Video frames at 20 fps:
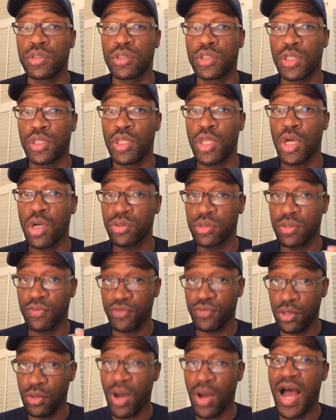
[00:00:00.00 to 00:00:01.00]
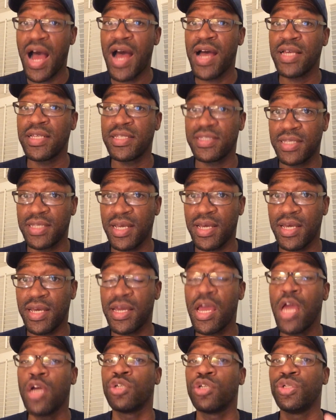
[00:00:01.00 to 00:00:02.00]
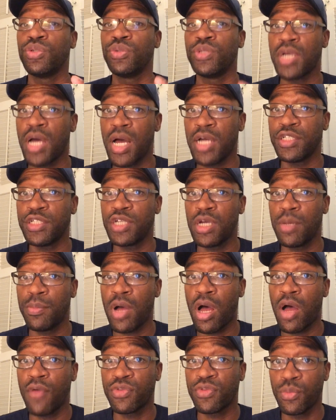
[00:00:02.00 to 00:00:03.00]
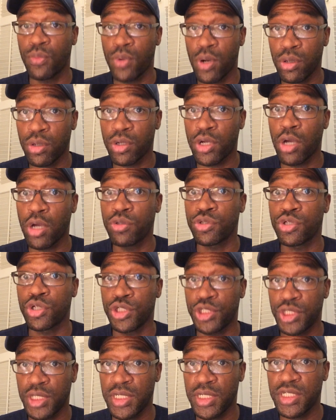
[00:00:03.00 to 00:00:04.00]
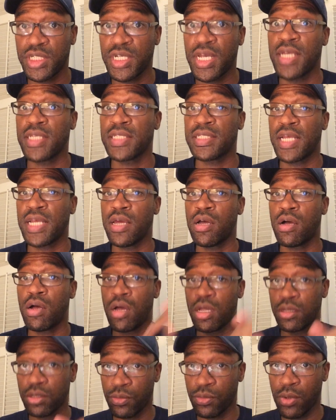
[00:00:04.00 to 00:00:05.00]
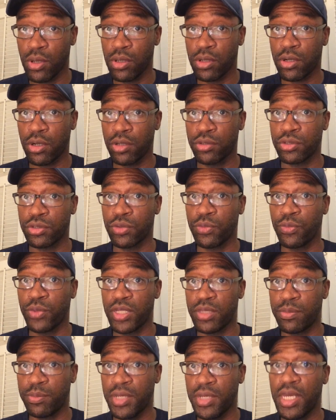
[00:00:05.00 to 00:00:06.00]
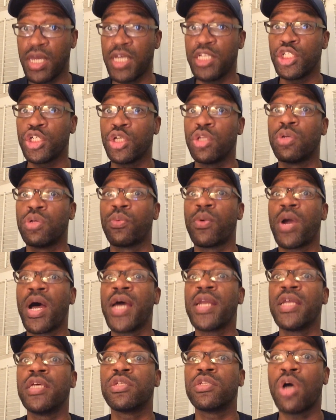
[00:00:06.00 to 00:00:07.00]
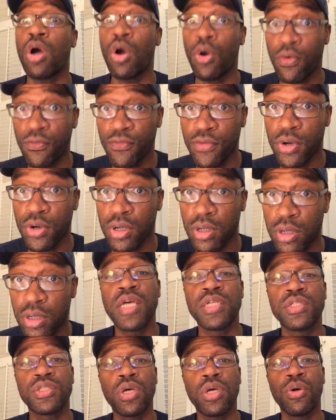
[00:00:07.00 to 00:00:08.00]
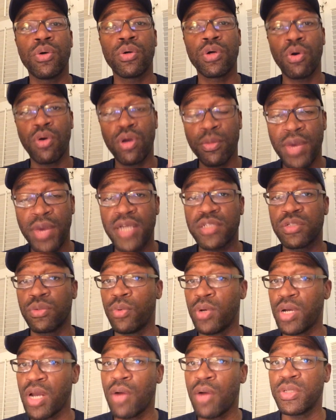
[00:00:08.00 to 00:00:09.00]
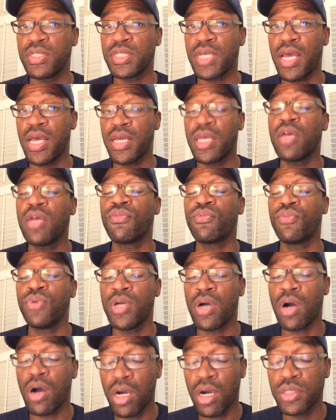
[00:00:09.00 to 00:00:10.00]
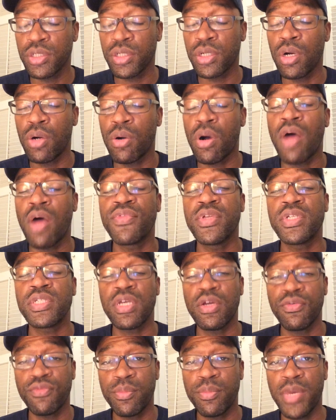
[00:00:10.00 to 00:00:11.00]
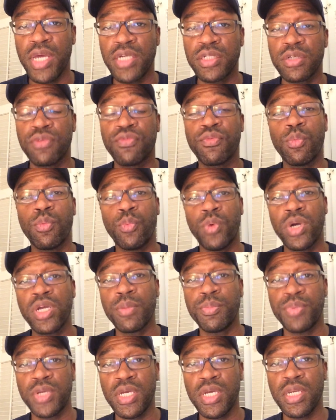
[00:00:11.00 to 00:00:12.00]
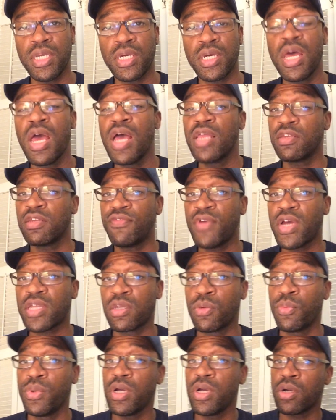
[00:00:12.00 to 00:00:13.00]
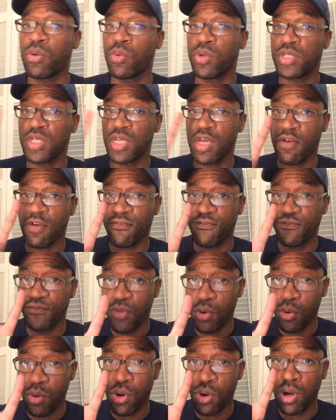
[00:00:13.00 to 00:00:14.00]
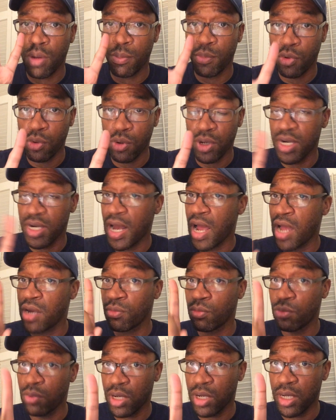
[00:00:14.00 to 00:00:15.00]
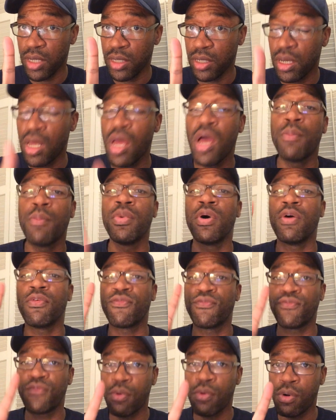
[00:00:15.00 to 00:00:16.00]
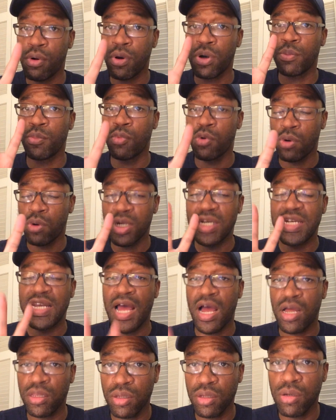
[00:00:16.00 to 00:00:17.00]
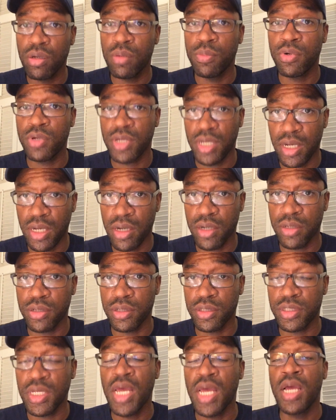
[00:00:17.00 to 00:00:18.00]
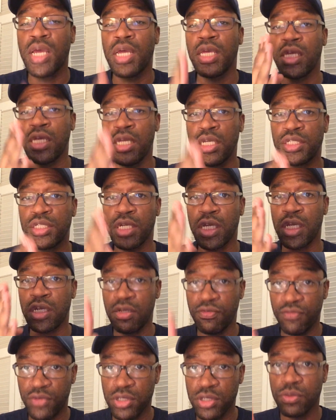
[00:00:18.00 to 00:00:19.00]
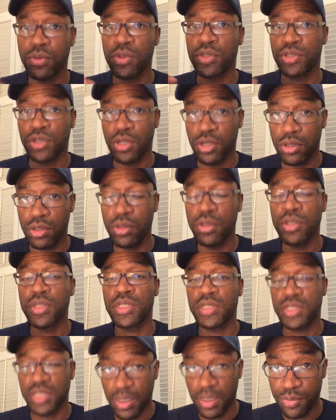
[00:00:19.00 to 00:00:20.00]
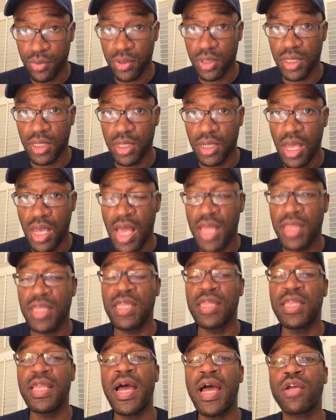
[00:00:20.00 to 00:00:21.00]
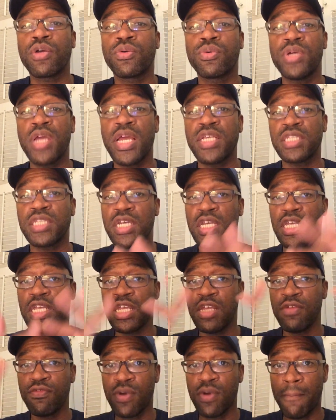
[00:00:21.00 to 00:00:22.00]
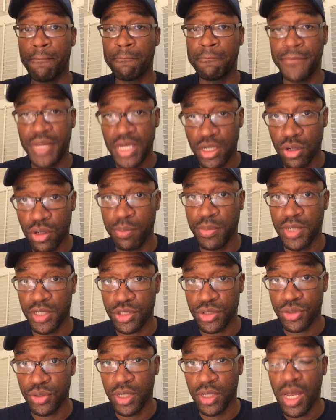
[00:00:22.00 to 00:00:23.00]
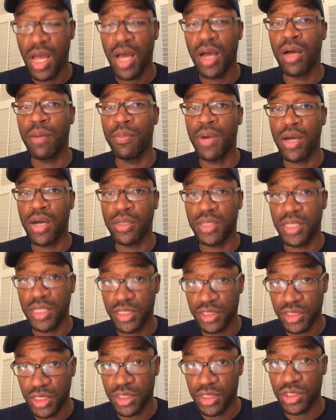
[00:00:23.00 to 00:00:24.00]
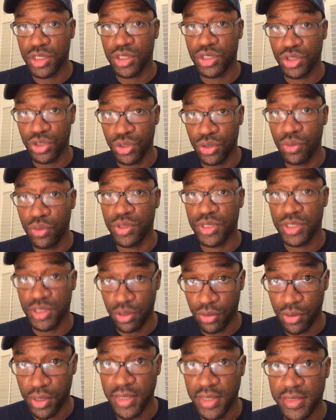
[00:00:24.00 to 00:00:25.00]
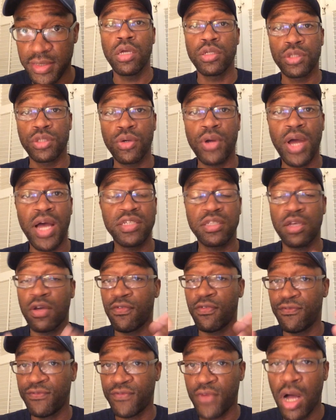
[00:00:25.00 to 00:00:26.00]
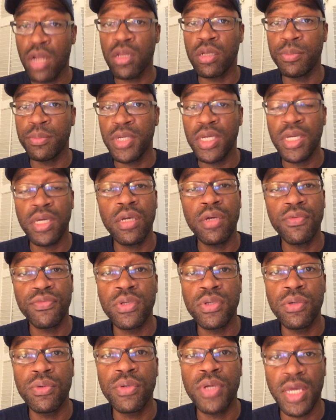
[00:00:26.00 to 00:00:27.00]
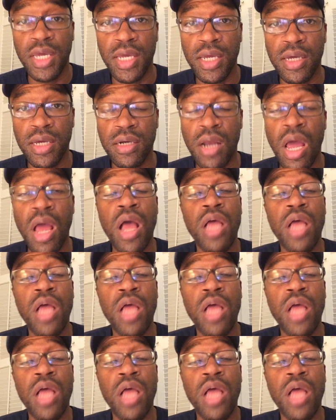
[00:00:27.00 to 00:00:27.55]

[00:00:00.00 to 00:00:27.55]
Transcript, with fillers: To those of you, I say, do not jump off the roller coaster just yet. Stay on the roller coaster with me until the ride is over. So, going back to what I was saying, if we are to go off this information from Wikipedia, the fact that we are going to get four more, not one, but four more downloadable characters, each individual turtle separately, then that creates an even bigger mystery about the Injustice 2 series. So, guys, follow me if you can.